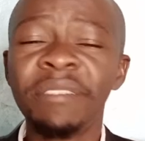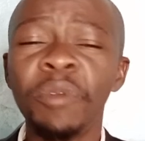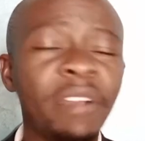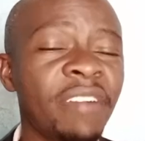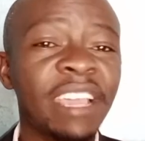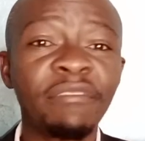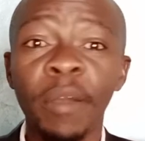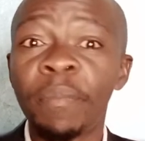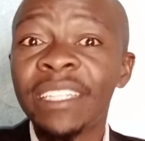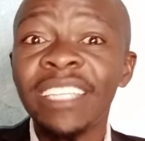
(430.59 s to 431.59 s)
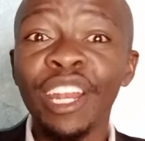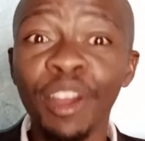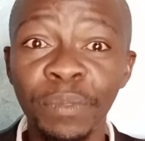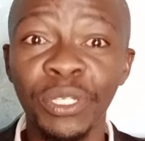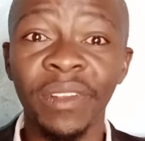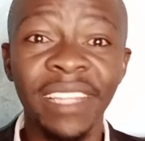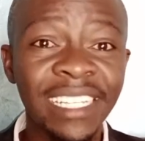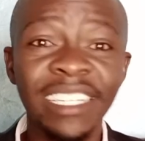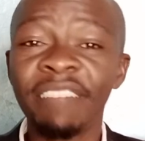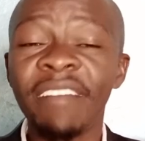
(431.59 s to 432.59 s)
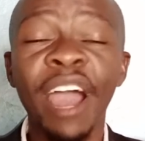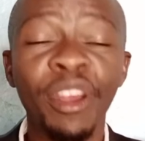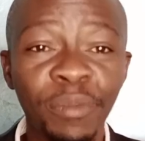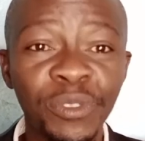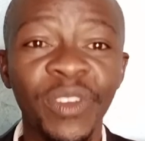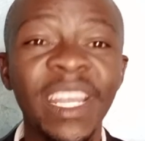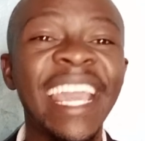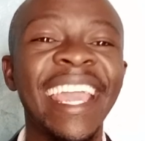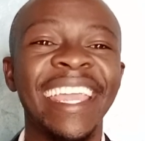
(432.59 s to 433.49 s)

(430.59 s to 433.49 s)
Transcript: You never give up. That's an option. That's never an option